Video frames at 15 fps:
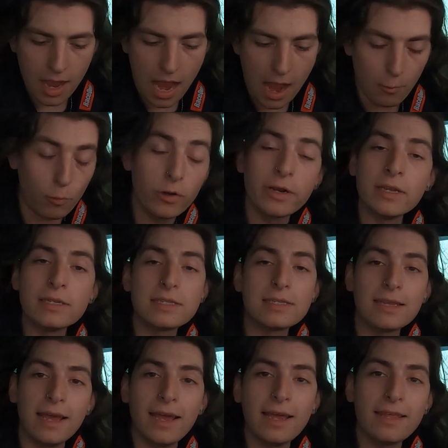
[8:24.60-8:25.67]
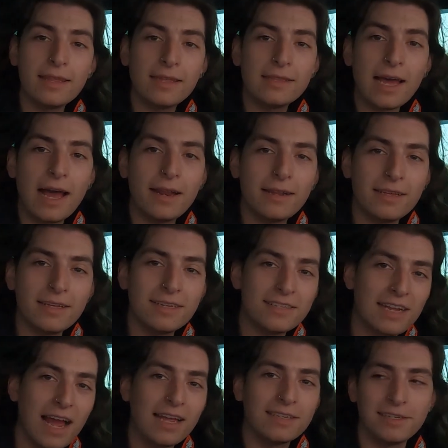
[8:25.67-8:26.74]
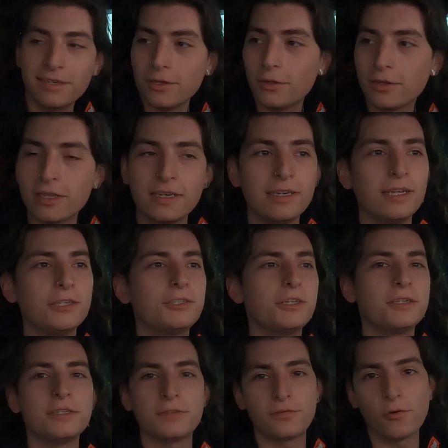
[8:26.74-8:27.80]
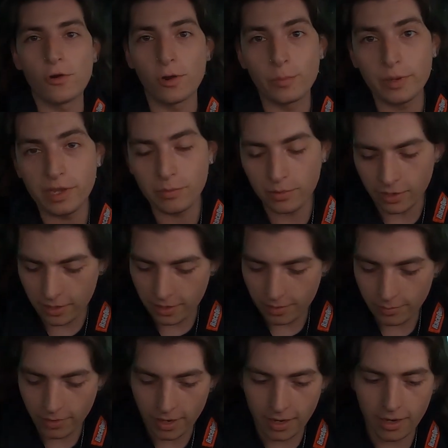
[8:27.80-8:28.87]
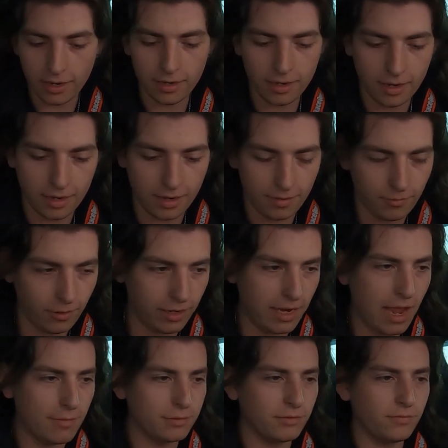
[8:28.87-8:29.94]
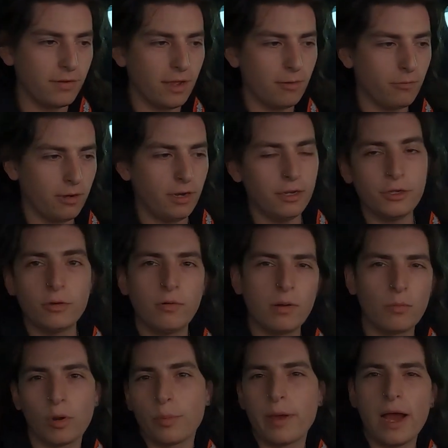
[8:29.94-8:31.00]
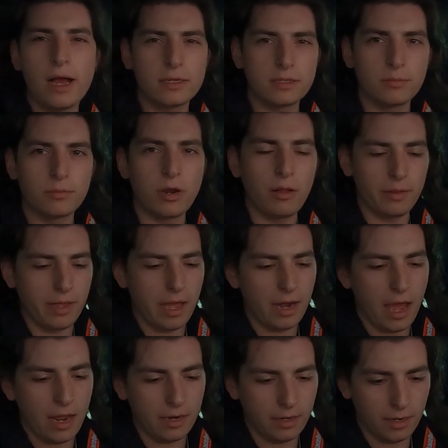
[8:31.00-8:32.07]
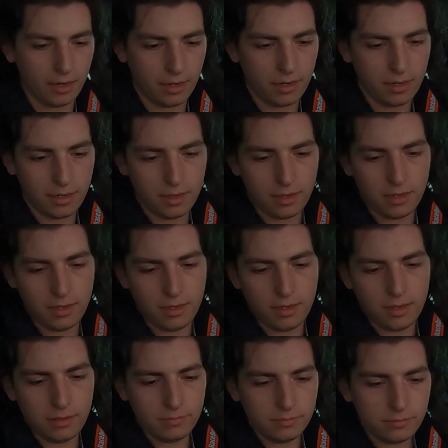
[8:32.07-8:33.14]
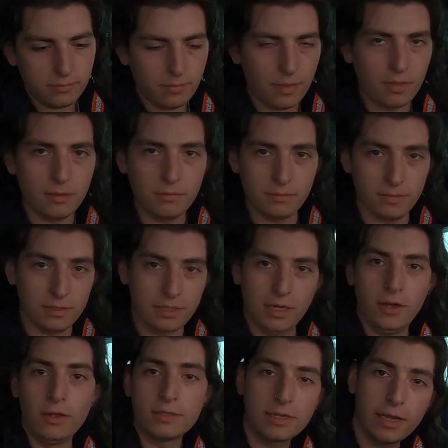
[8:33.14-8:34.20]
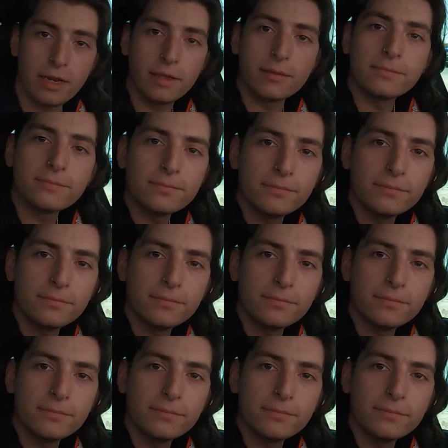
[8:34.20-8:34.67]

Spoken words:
I wouldn't say that is ideal conditions for a PB, but we're gonna have some fun. We're gonna do one more pass and probably head out of here. So let's get it.